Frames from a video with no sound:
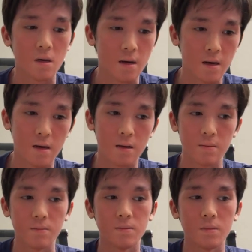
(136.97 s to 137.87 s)

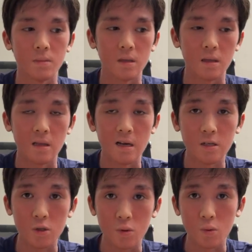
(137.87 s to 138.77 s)
and
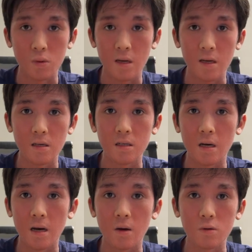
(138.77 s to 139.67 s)
last two days
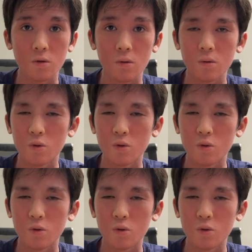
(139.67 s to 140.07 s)
I also